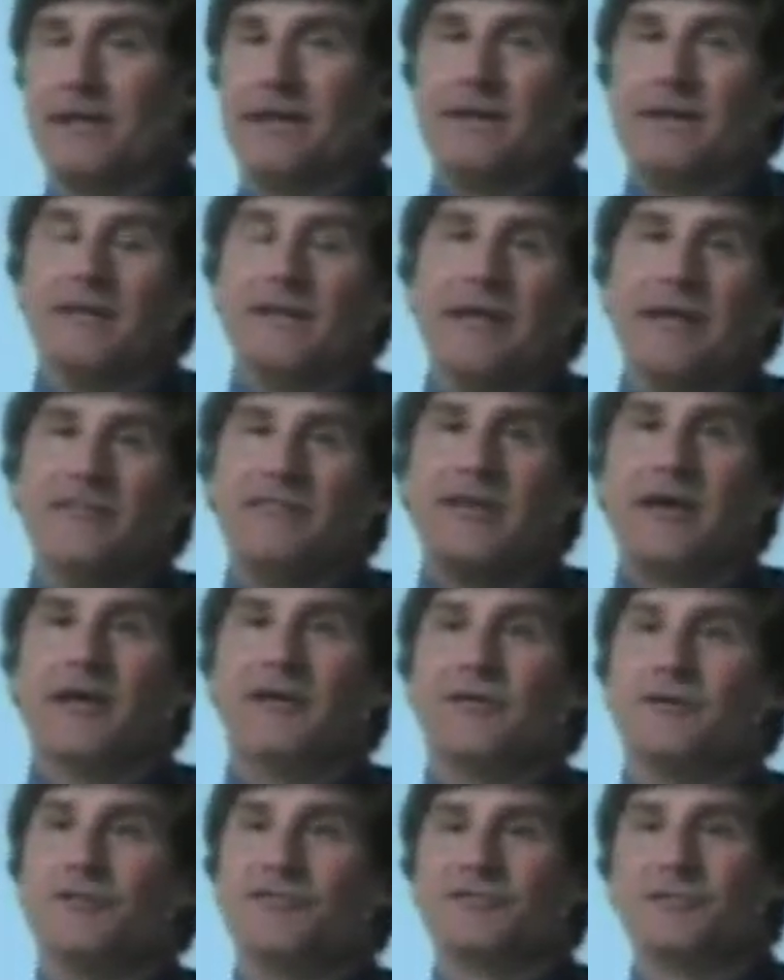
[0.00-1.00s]
and
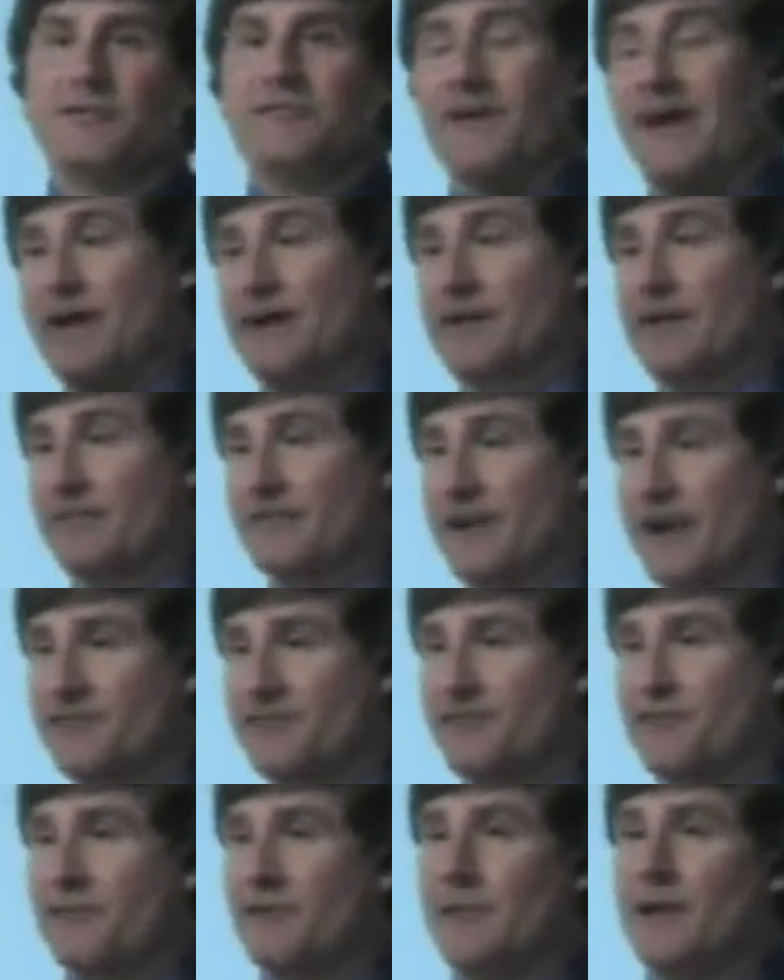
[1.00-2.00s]
tell you sort of how to
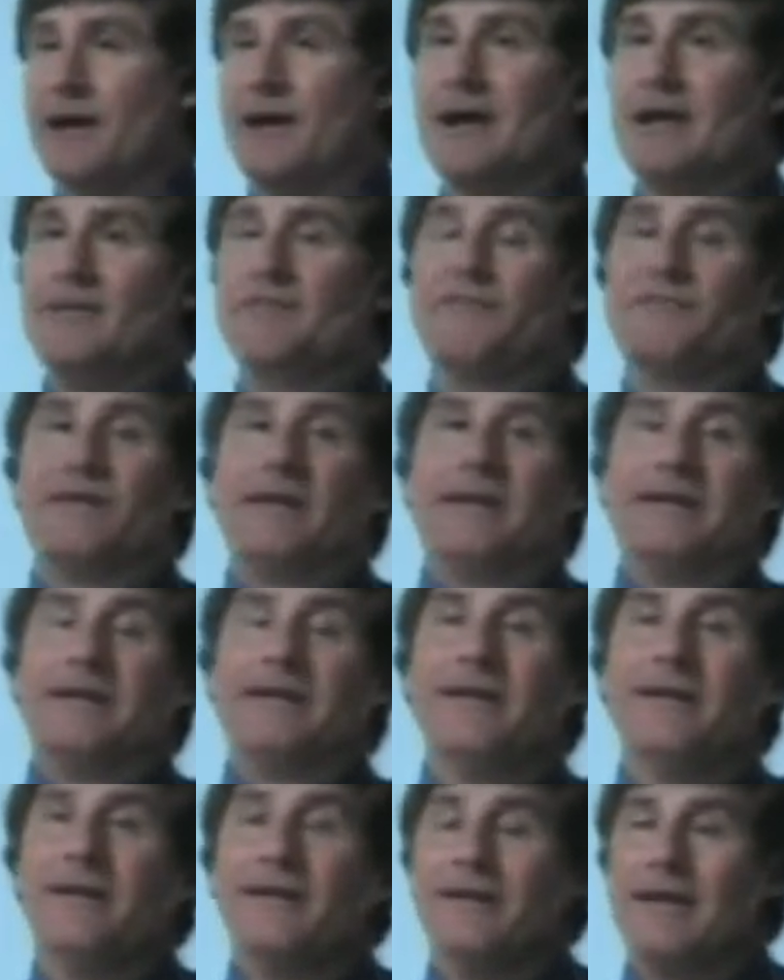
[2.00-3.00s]
conduct your life and